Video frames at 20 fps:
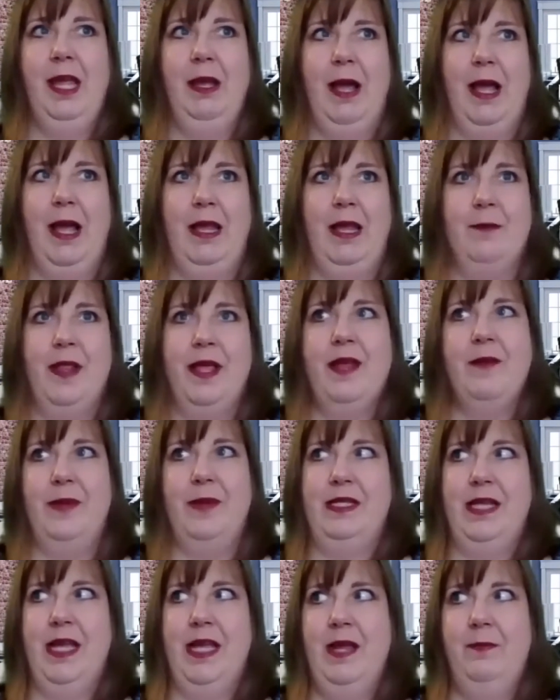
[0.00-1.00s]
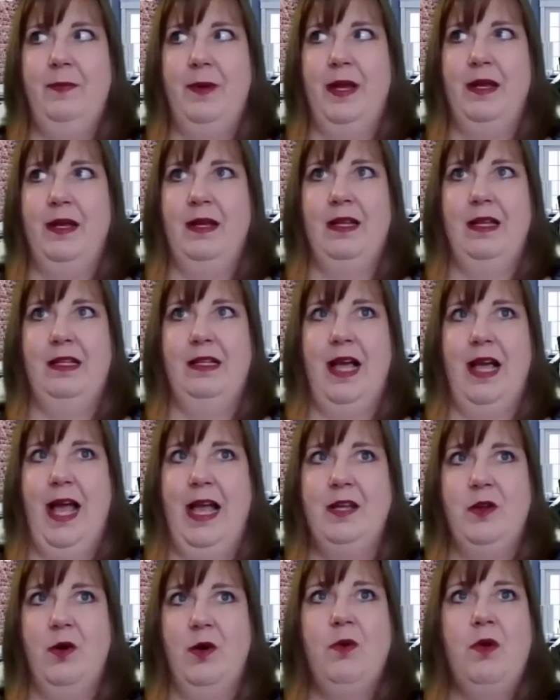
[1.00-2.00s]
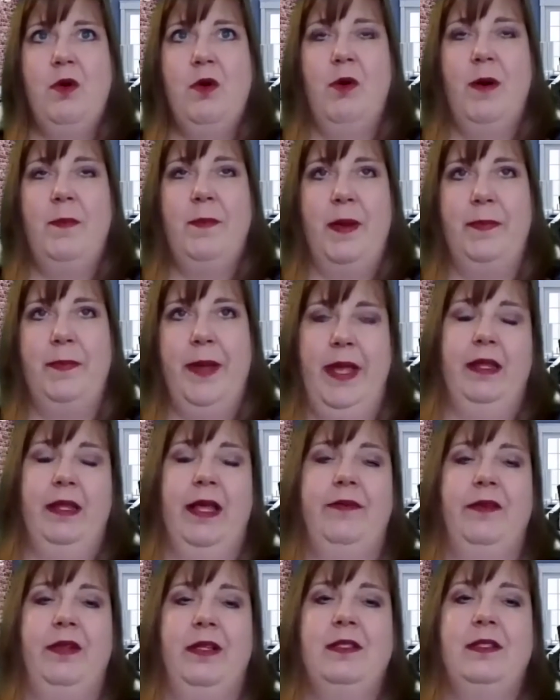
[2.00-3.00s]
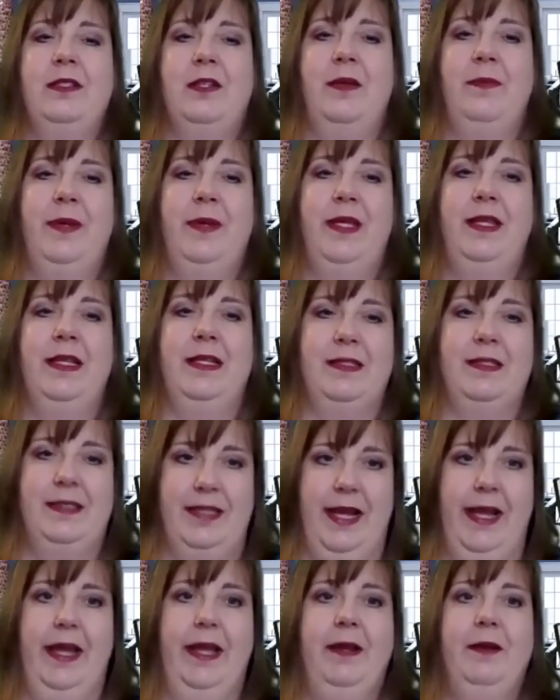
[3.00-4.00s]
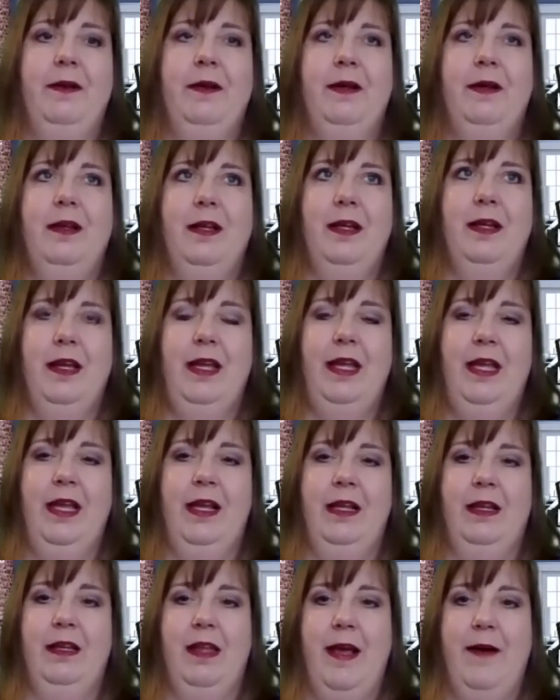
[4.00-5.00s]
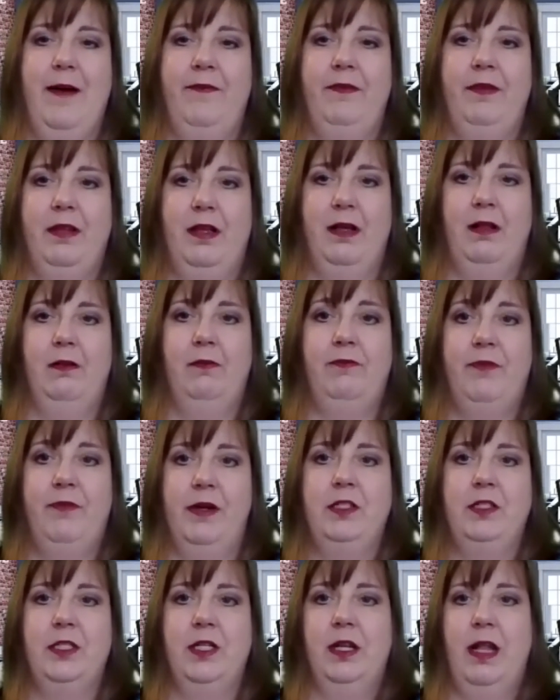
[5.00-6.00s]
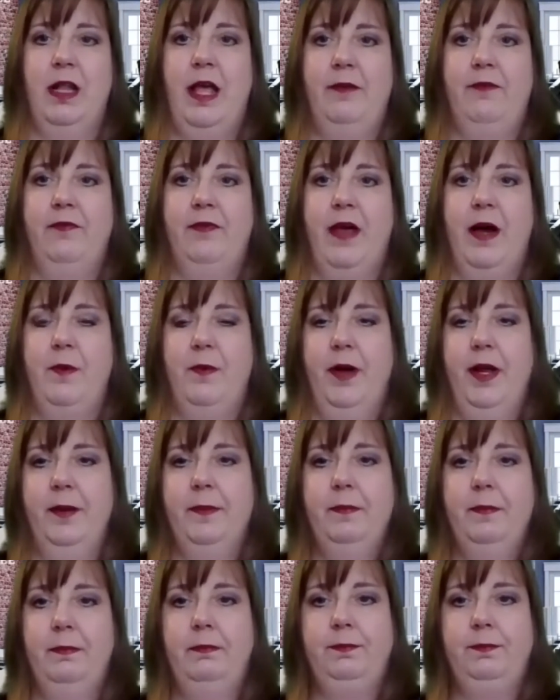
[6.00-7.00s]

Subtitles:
I can plan my day, but I don't know what my pain level is going to be this day and have to function life that way.